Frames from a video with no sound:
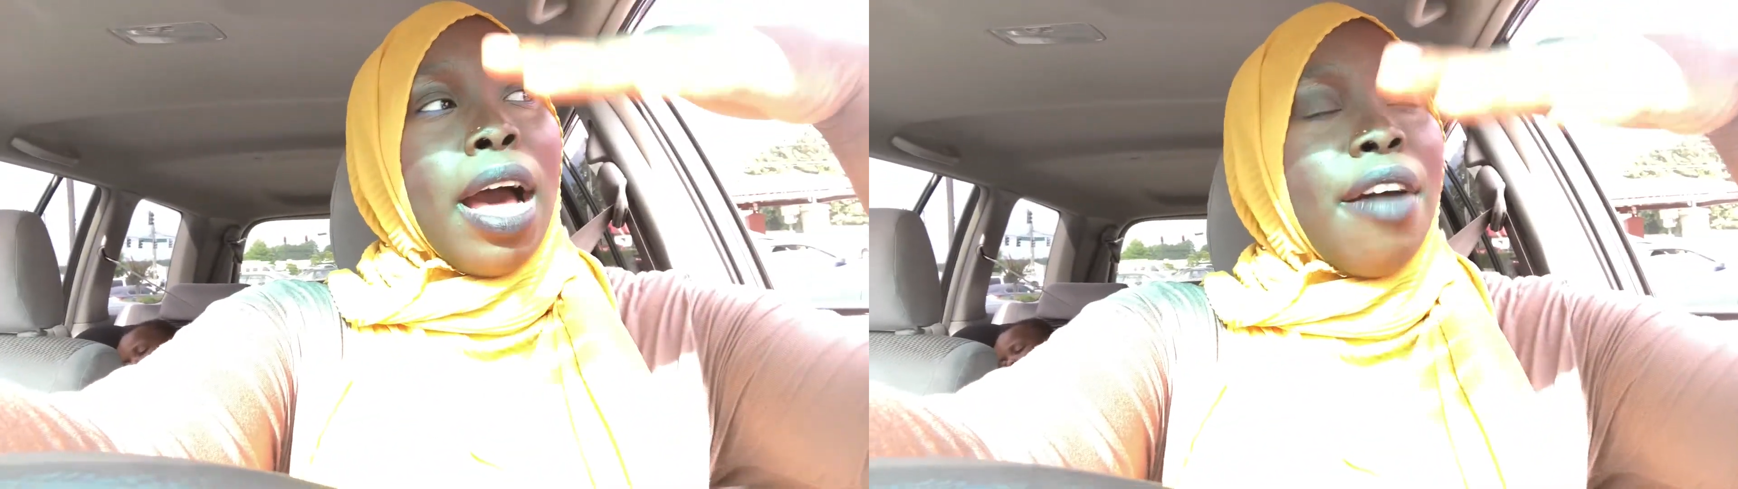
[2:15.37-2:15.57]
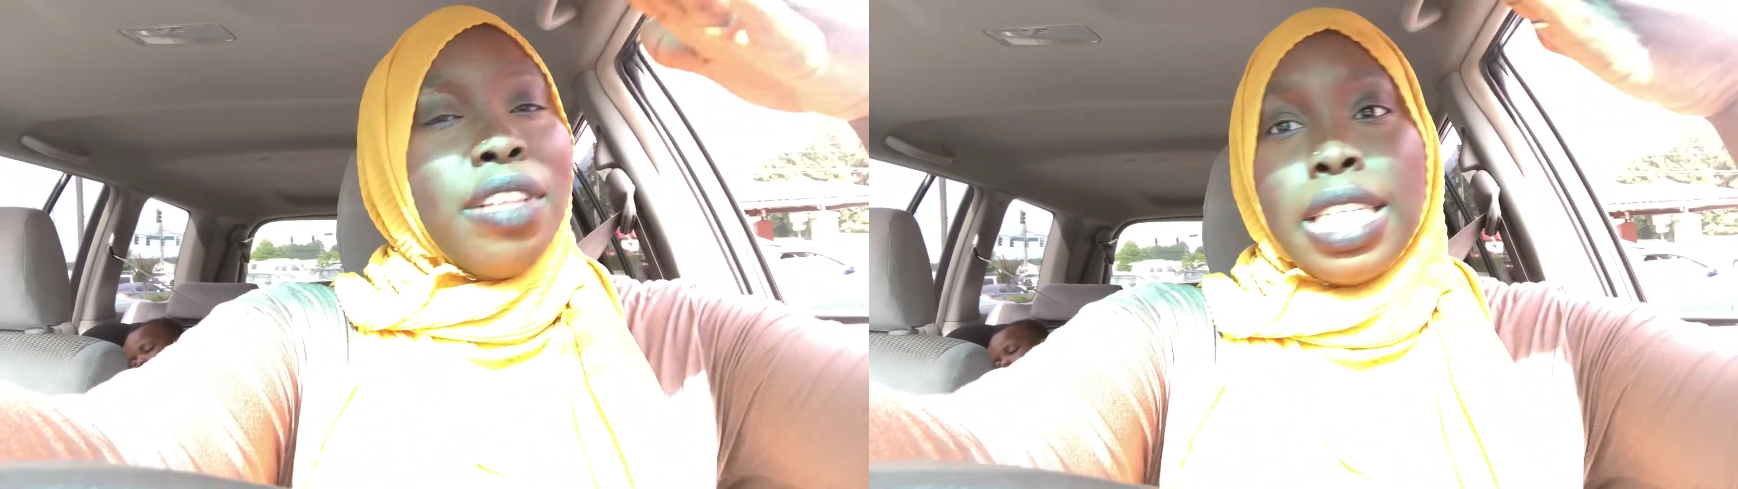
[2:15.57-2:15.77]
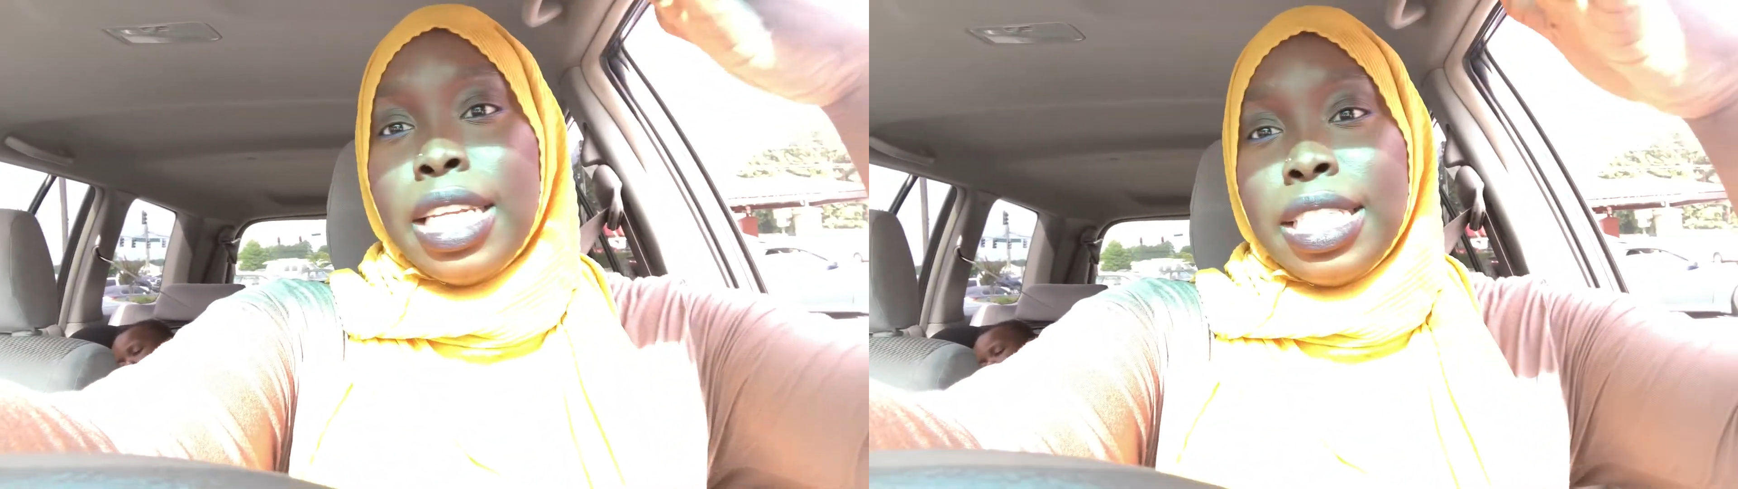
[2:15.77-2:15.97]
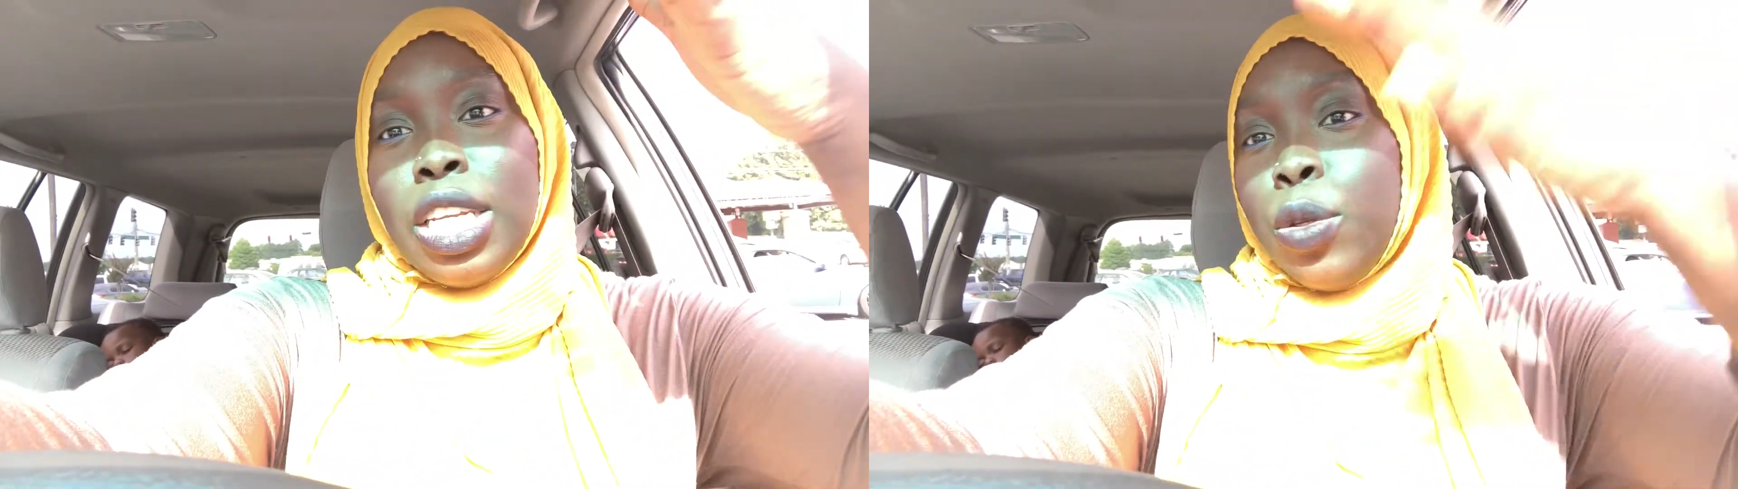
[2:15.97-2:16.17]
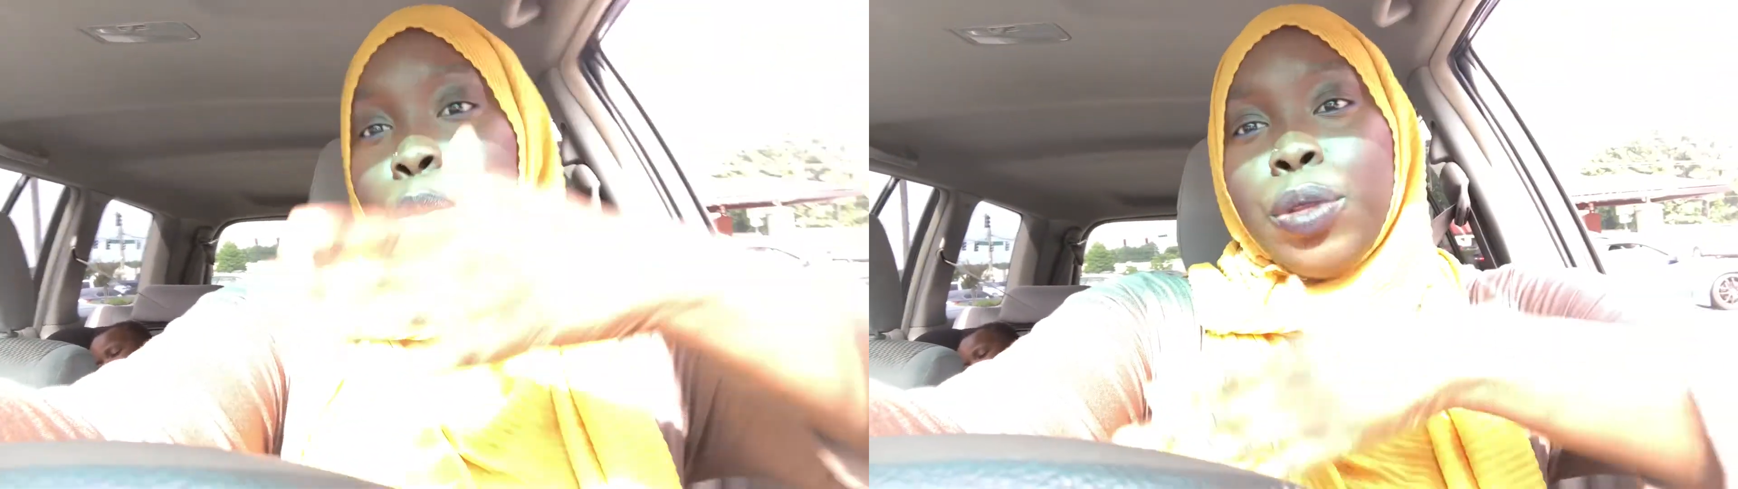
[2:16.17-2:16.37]
have the tendency
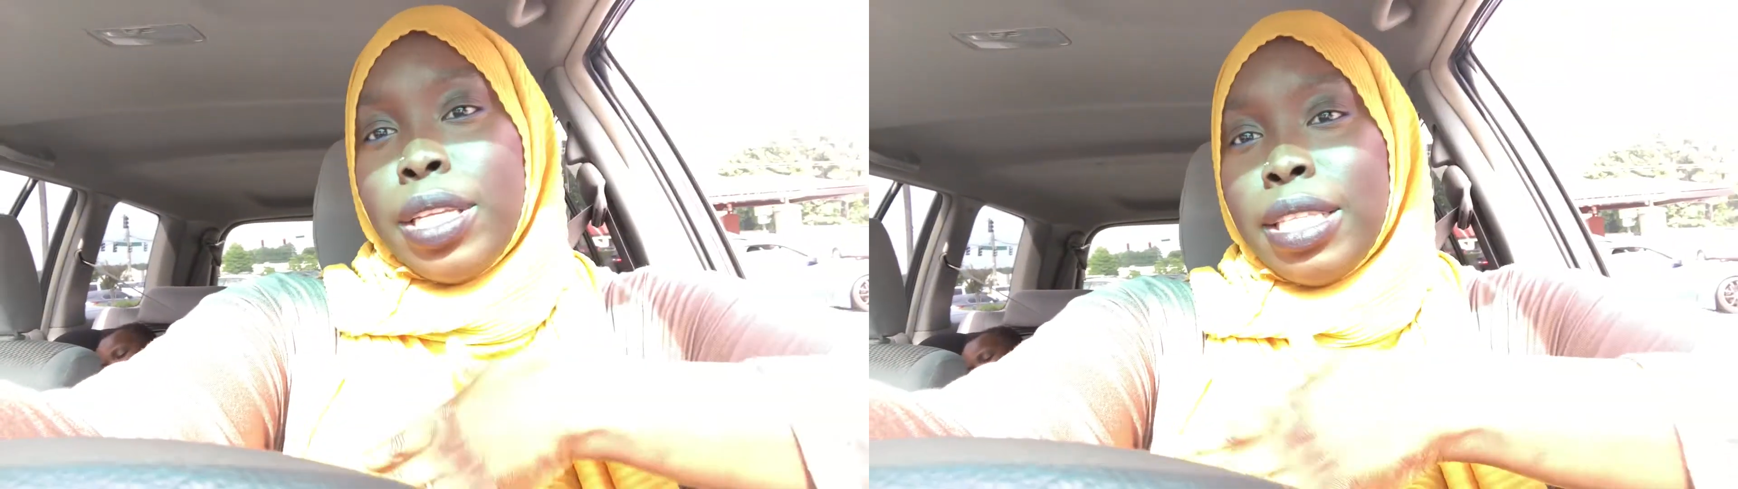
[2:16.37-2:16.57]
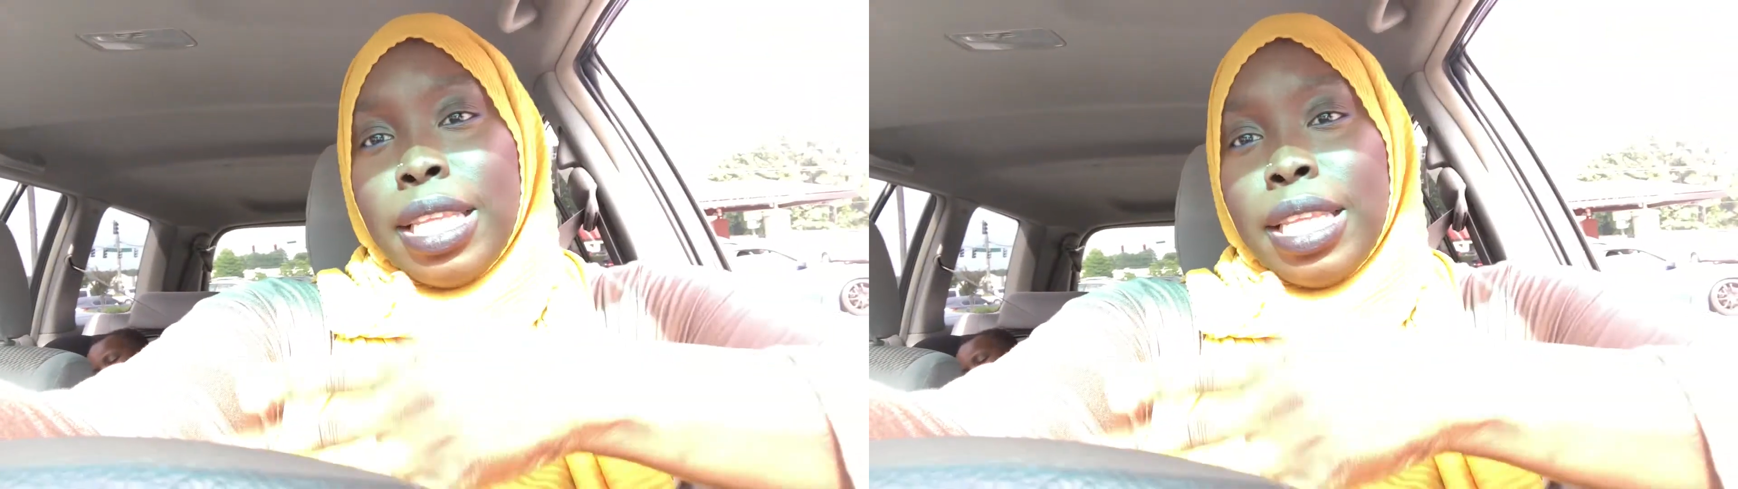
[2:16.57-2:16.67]
to do this.